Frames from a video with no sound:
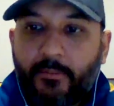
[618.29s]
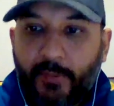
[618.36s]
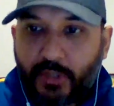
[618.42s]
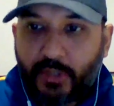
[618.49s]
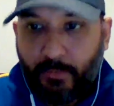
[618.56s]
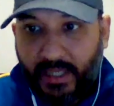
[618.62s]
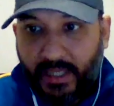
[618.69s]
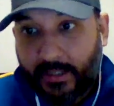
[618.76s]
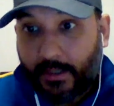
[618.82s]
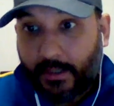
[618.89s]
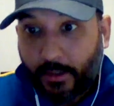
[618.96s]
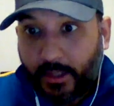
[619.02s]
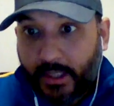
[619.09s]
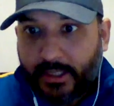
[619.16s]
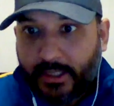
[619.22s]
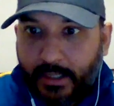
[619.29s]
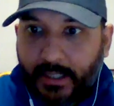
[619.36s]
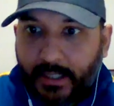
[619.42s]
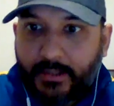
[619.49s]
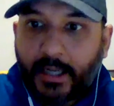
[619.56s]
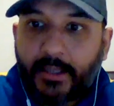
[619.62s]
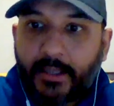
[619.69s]
which means
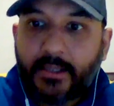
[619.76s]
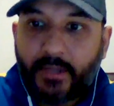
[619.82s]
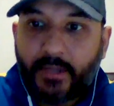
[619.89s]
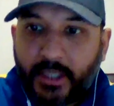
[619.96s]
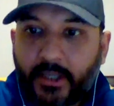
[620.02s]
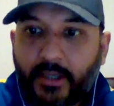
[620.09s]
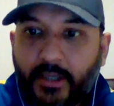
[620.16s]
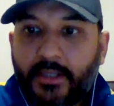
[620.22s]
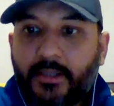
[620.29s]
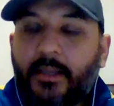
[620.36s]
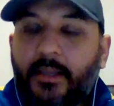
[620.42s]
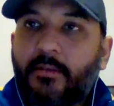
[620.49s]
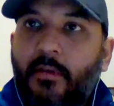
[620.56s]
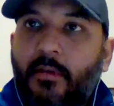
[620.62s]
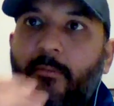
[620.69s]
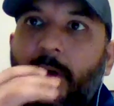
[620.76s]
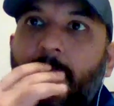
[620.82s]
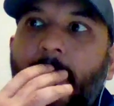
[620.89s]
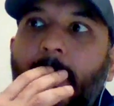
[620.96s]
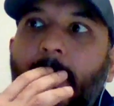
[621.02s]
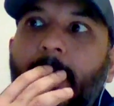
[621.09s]
he's done his research, he's done his homework.